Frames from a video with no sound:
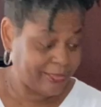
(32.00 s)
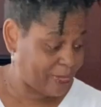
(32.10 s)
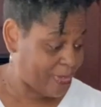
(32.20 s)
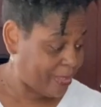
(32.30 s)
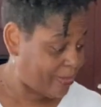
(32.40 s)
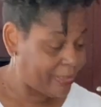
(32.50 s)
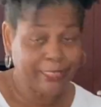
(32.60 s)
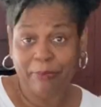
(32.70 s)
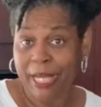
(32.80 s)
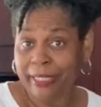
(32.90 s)
started on
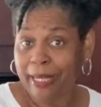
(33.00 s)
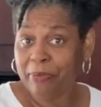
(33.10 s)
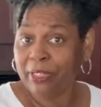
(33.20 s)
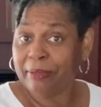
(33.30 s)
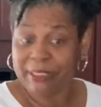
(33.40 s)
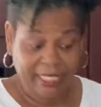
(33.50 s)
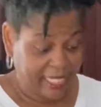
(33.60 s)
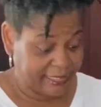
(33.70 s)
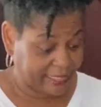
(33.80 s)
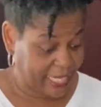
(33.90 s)
this pineapple
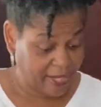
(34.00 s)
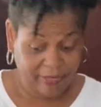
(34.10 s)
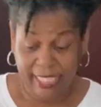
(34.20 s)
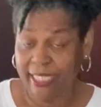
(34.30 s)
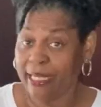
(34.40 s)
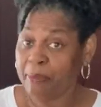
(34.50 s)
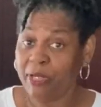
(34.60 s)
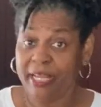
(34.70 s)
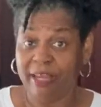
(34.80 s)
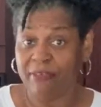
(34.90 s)
upside down cake. And I'm
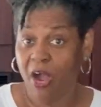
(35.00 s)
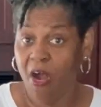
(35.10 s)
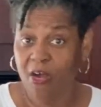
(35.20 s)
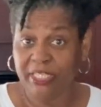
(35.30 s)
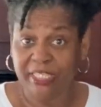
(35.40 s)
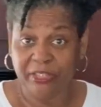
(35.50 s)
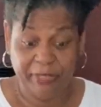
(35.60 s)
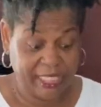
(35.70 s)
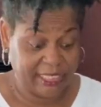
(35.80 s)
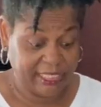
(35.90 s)
gonna have all the
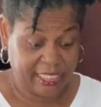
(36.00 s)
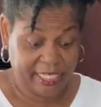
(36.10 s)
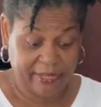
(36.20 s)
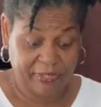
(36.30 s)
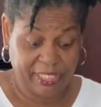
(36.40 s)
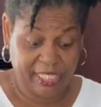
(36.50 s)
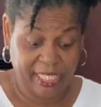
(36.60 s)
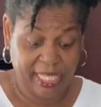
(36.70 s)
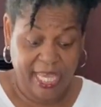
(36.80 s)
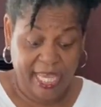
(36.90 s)
ingredients and
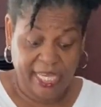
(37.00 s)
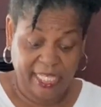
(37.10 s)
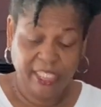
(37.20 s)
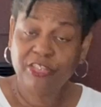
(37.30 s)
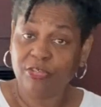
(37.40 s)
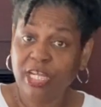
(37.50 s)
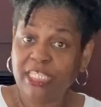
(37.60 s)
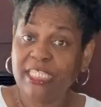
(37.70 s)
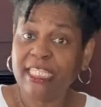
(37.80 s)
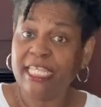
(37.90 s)
everything and
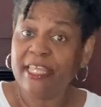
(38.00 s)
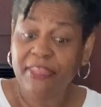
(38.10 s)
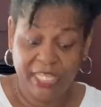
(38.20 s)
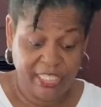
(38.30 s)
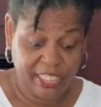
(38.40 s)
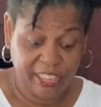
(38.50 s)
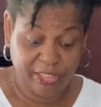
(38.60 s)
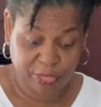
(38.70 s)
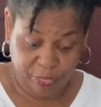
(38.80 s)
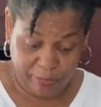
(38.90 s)
instructions in the
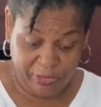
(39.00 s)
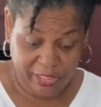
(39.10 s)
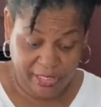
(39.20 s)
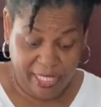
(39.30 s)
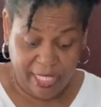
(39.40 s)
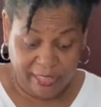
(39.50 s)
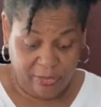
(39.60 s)
description.